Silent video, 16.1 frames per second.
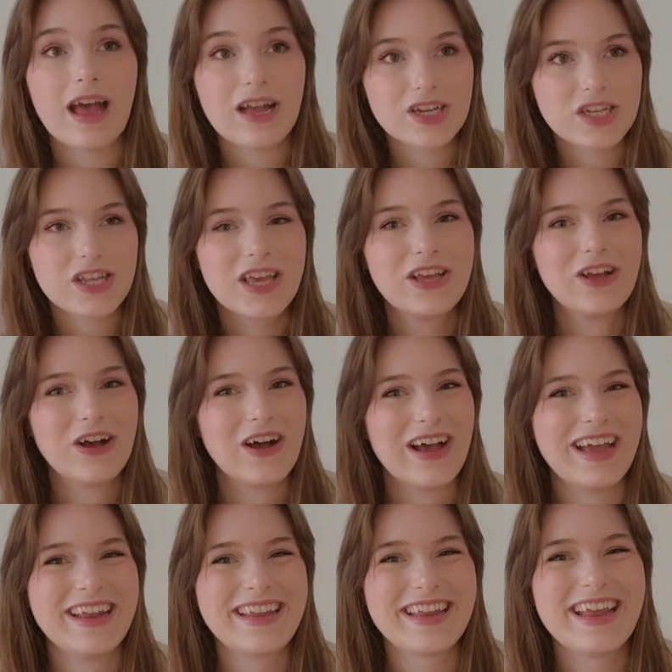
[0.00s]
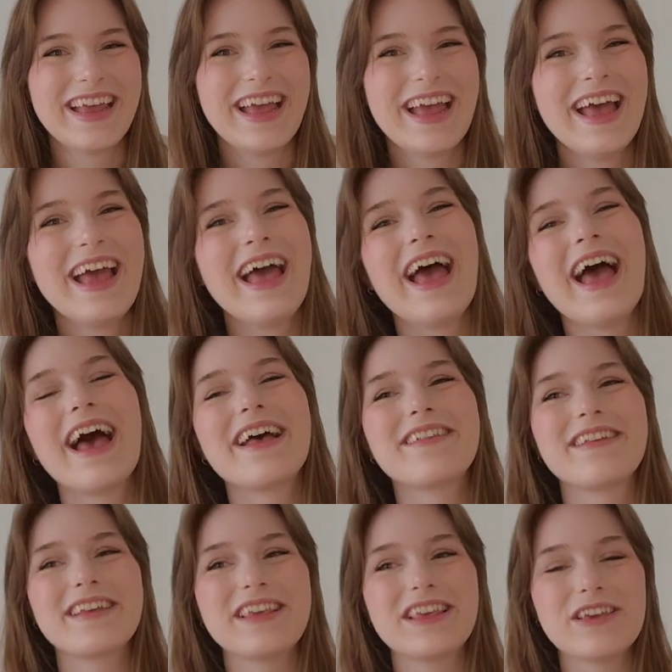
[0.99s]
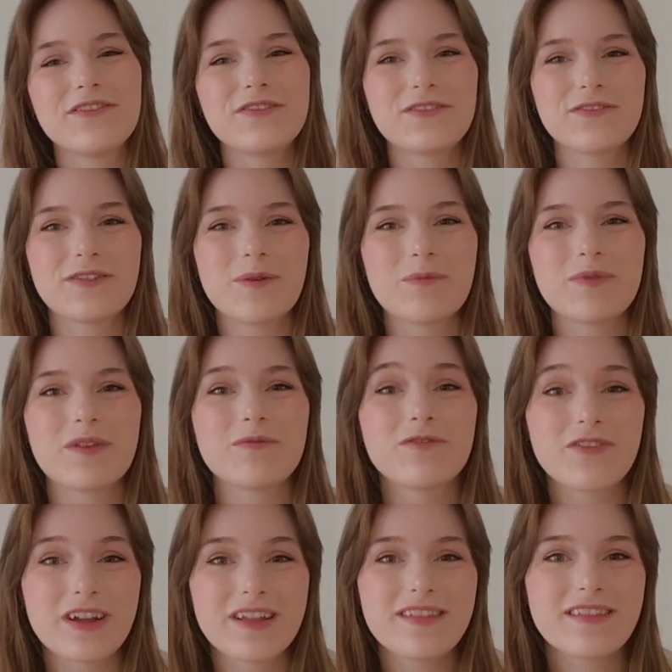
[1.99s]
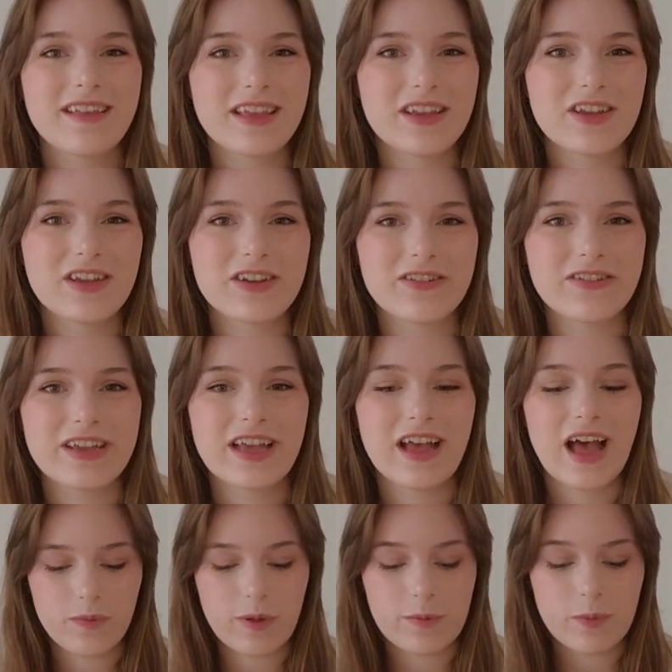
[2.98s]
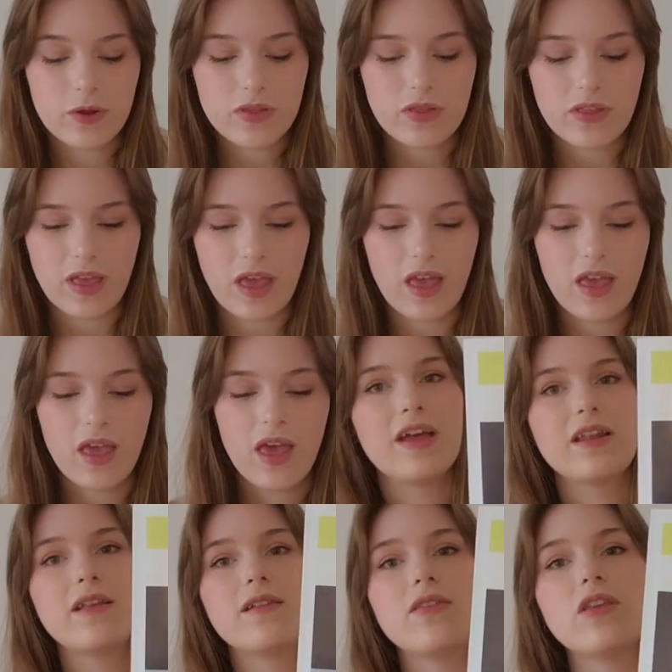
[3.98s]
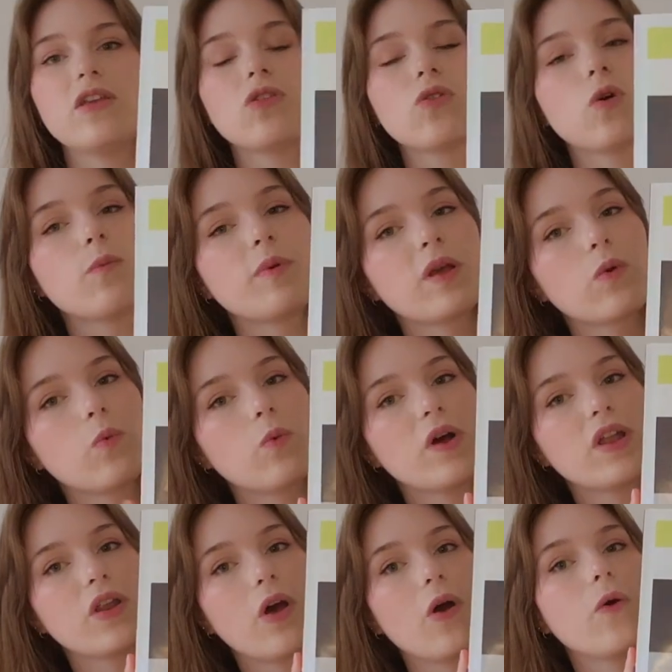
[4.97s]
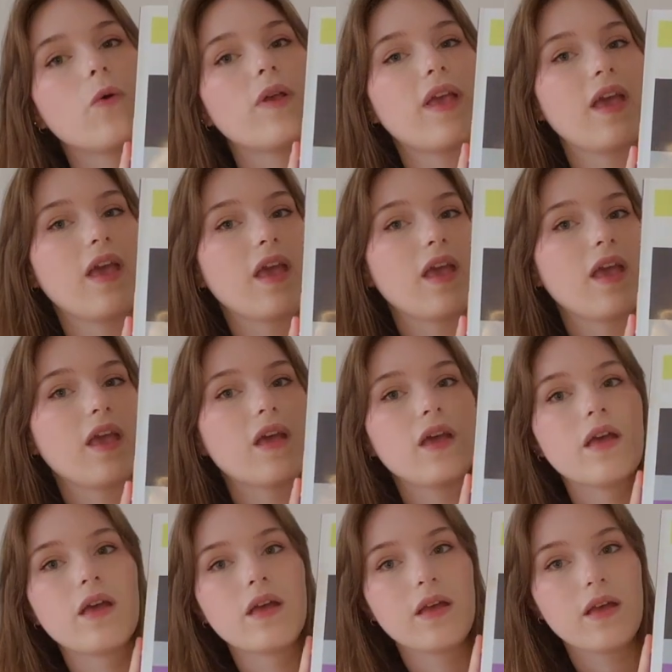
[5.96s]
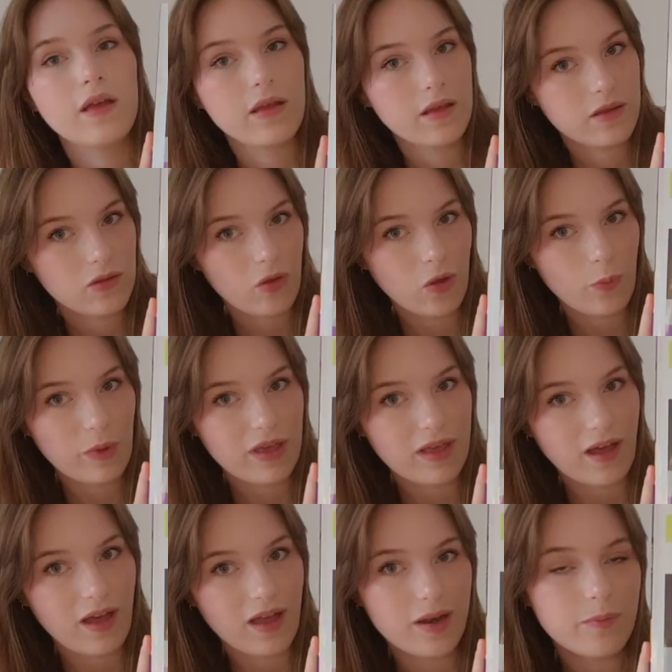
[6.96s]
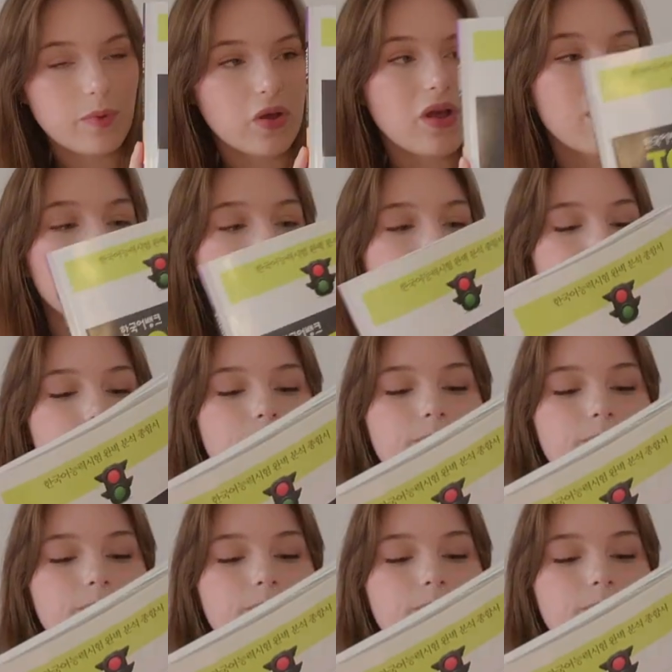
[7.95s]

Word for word: actually got as a gift from some friends in Korea for my birthday, and that is the Topic one OK TOPIK guidebook.